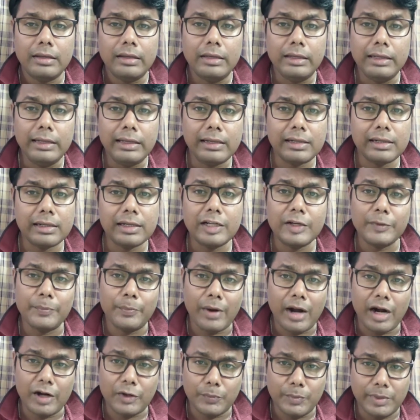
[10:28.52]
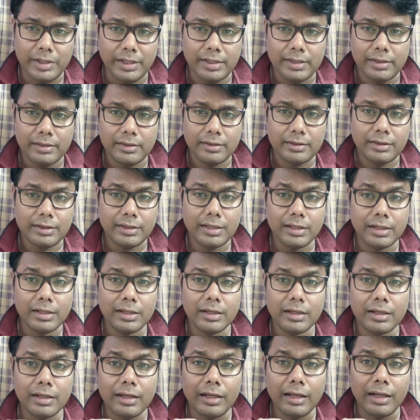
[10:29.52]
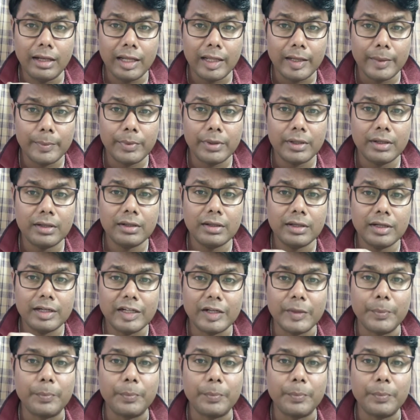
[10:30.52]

legal department, the labor